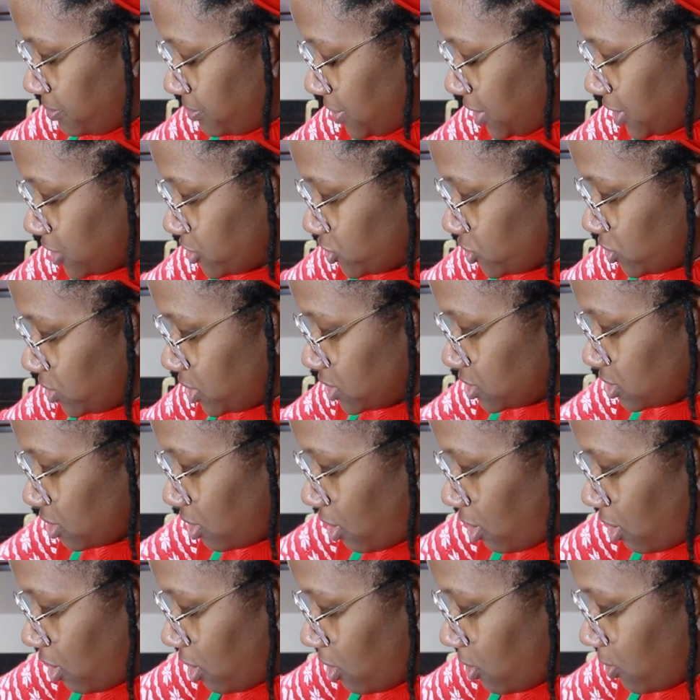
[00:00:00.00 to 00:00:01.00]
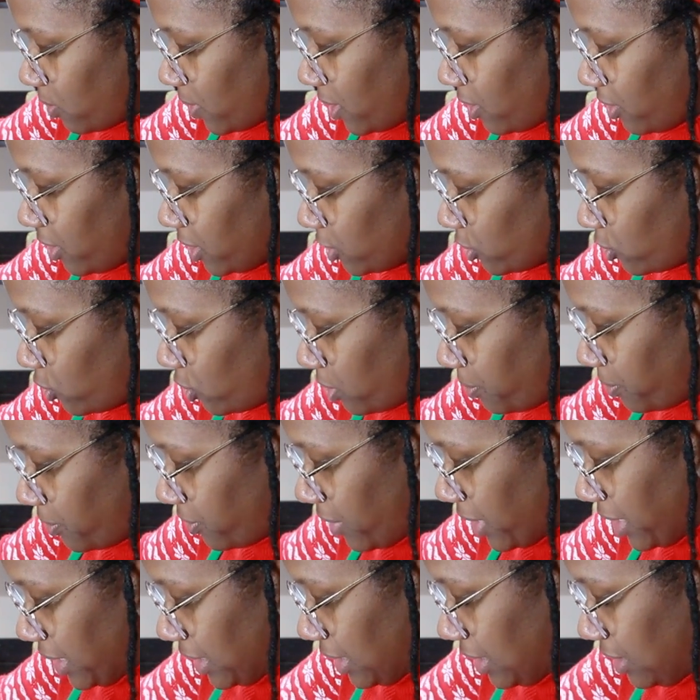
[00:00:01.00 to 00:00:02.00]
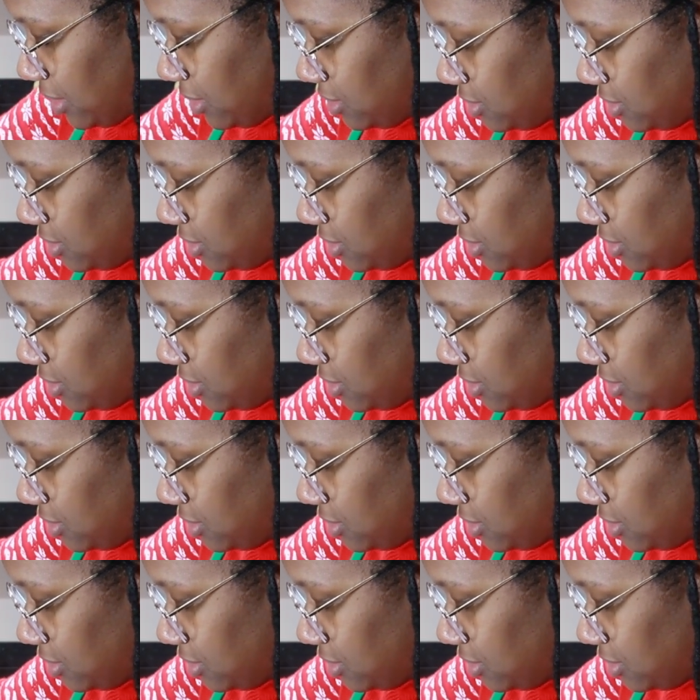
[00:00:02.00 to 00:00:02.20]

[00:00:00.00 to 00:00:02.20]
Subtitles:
Make sure it's all well incorporated.